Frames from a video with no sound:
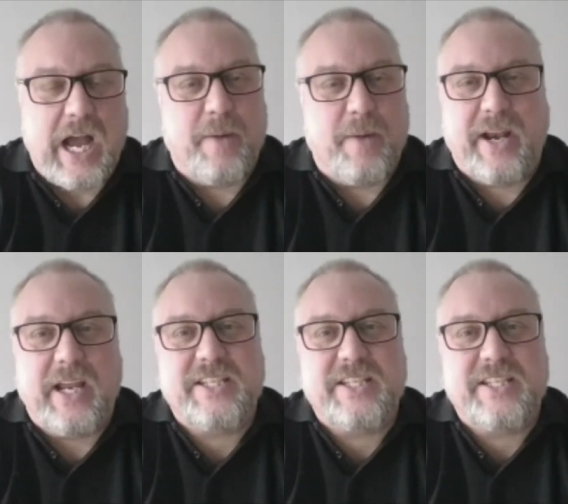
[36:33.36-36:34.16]
but uh, it's
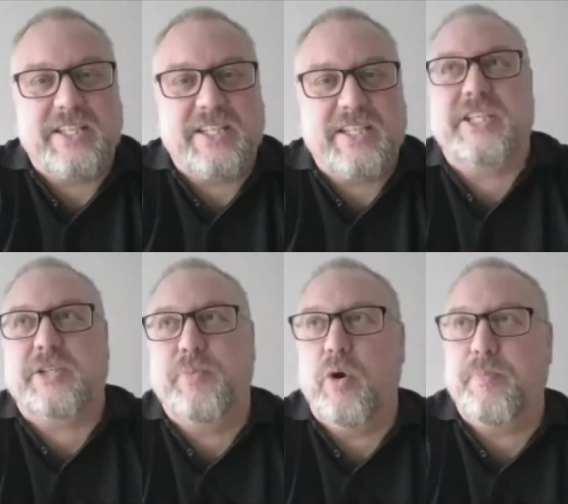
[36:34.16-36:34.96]
a fantastic
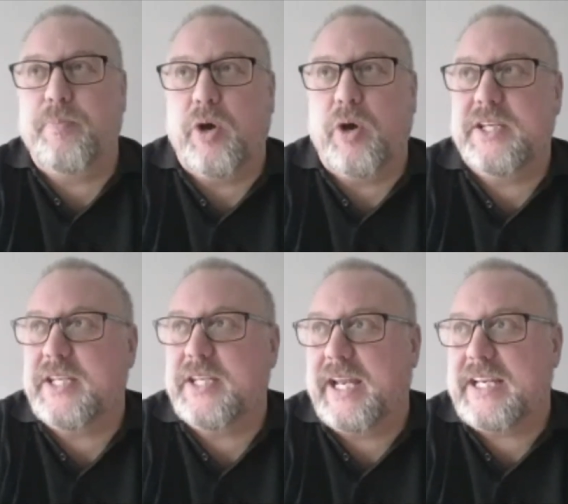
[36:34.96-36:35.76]
sport, boys, and
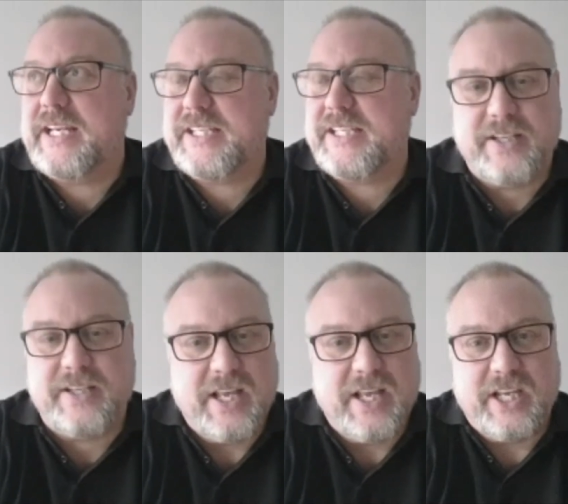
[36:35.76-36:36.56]
like I said,
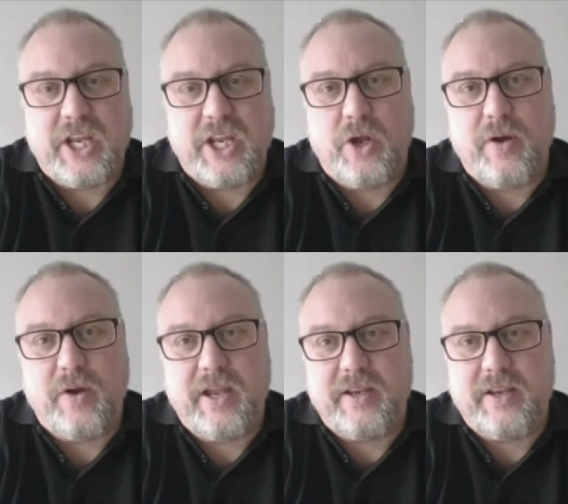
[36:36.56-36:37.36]
you know,
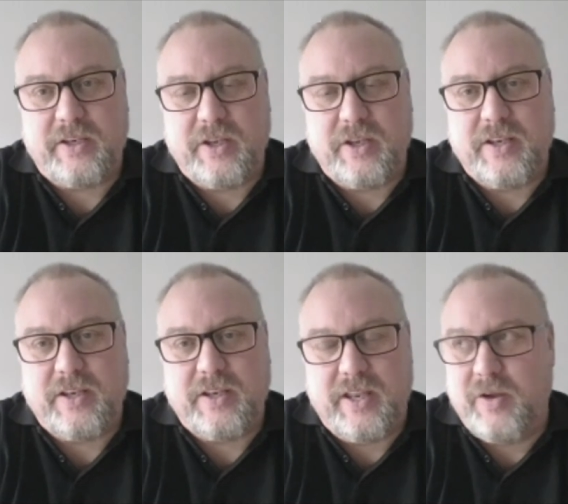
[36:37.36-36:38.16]
uh,
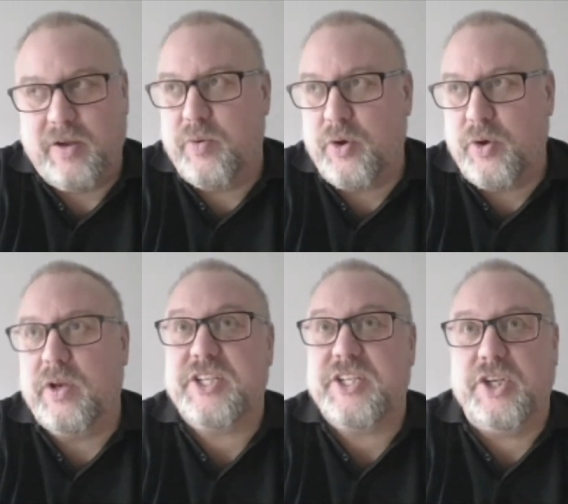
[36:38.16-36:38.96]
with all this
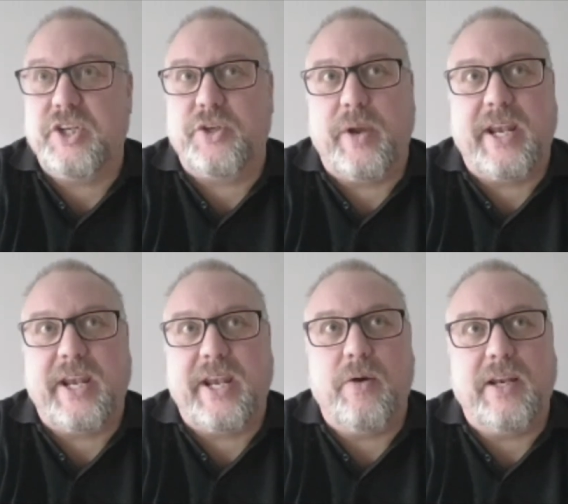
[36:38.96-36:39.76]
you're doing
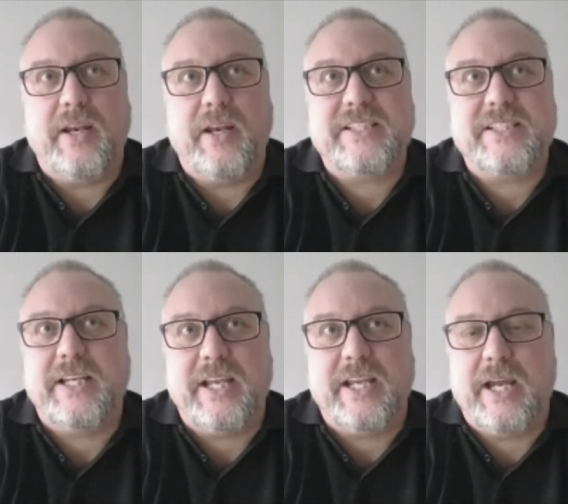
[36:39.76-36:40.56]
now, like I said,
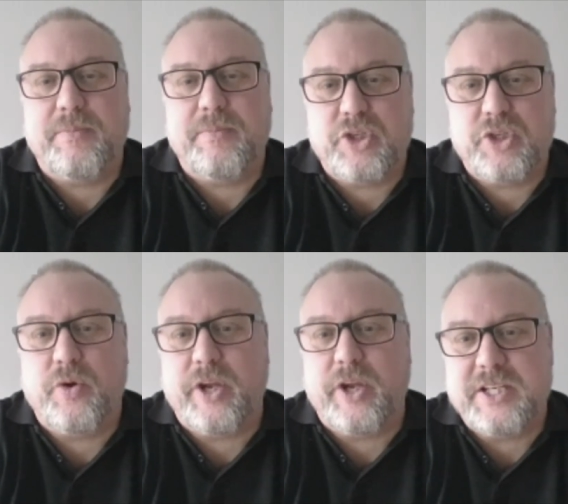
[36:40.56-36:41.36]
I'm sure you're going to
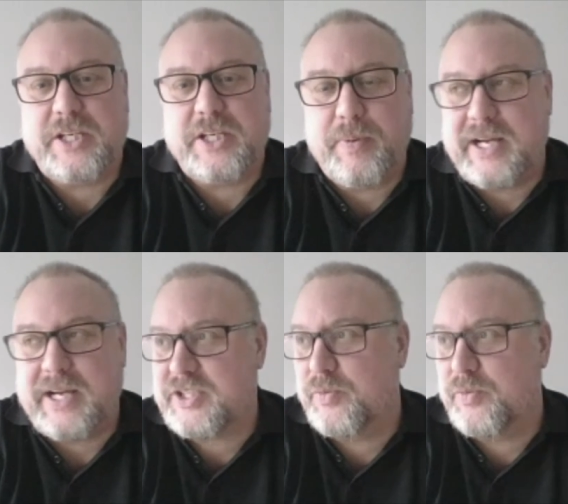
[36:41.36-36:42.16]
see parts of the
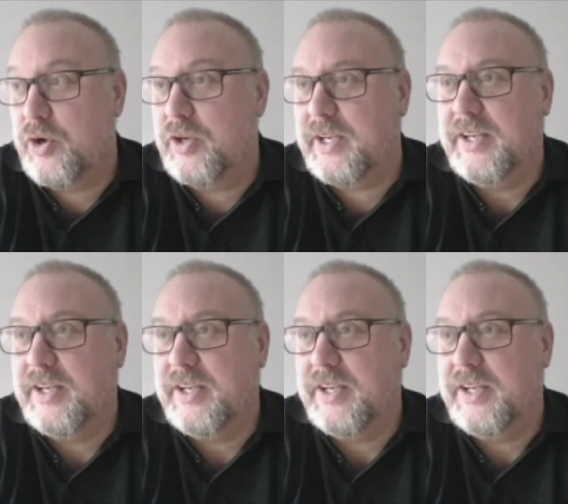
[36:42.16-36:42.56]
world